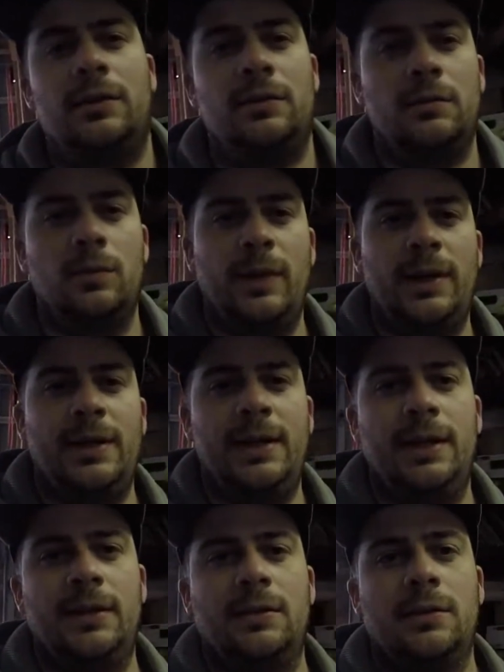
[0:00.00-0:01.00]
and
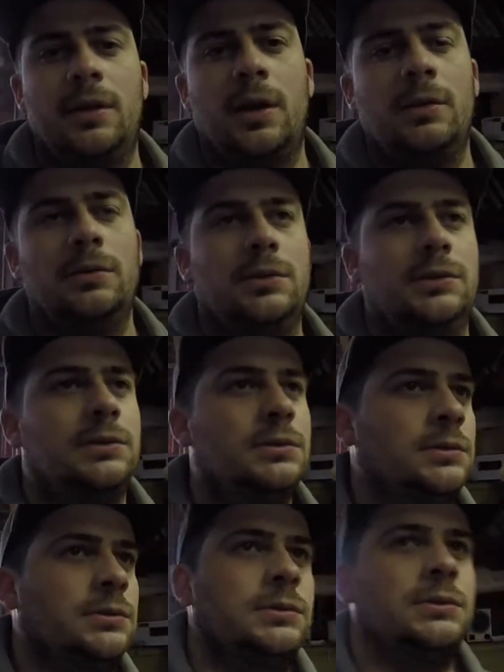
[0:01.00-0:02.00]
windy and cold and
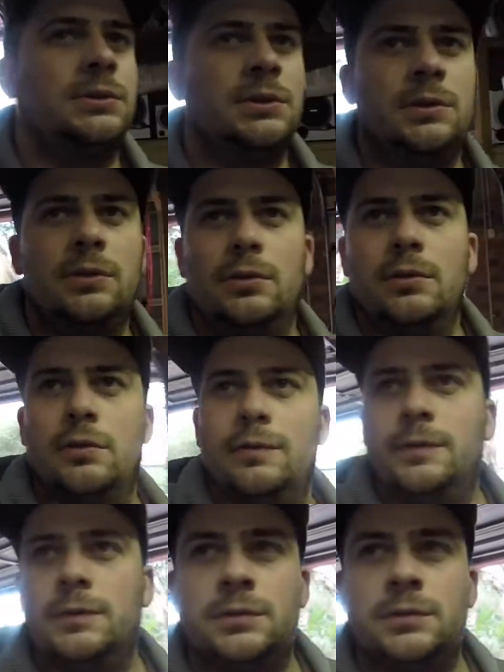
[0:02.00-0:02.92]
awful.